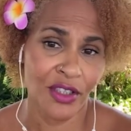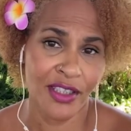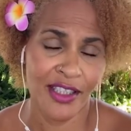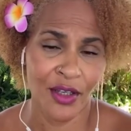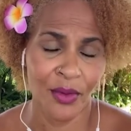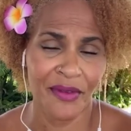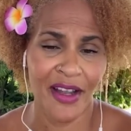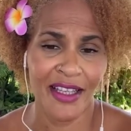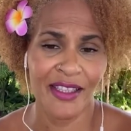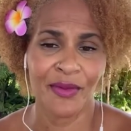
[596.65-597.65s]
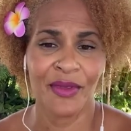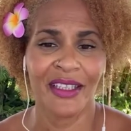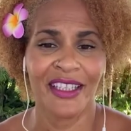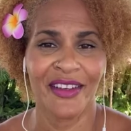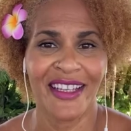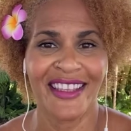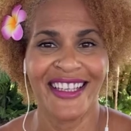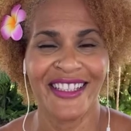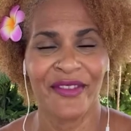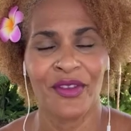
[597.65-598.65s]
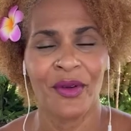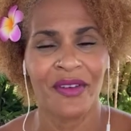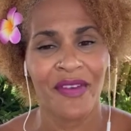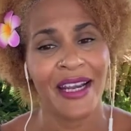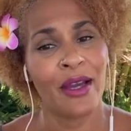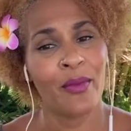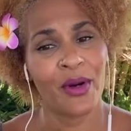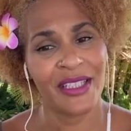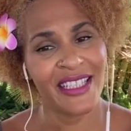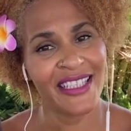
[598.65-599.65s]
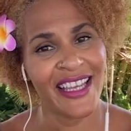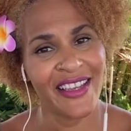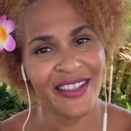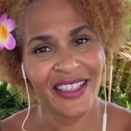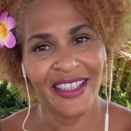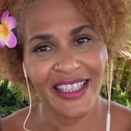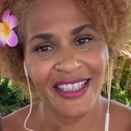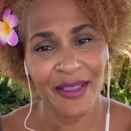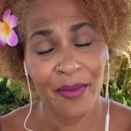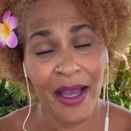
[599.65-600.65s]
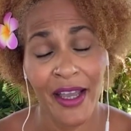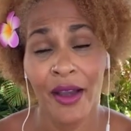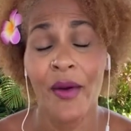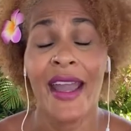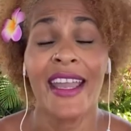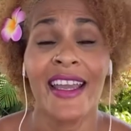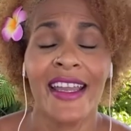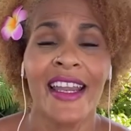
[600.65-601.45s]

So we've got some really great things. If you want to find out more details, the link is in bio. And